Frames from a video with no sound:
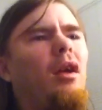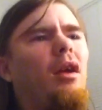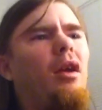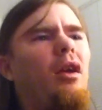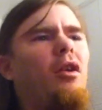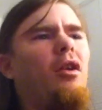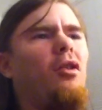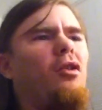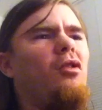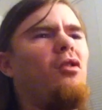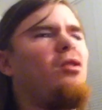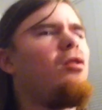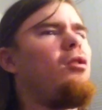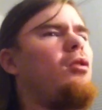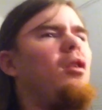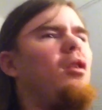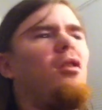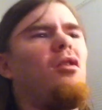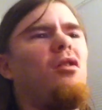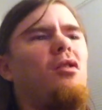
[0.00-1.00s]
he
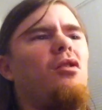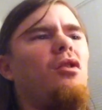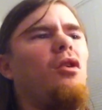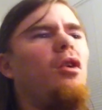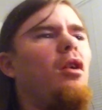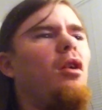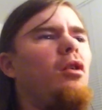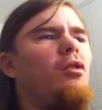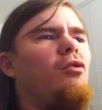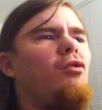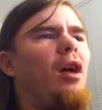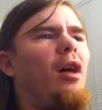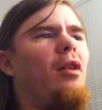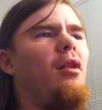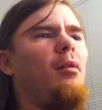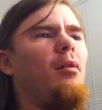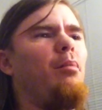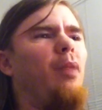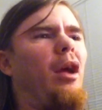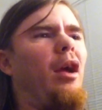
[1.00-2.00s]
just stood and
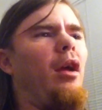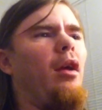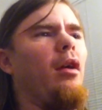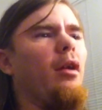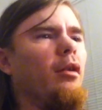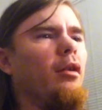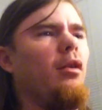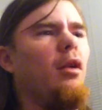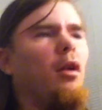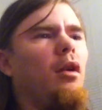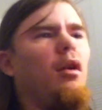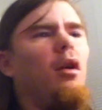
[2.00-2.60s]
tried to bang.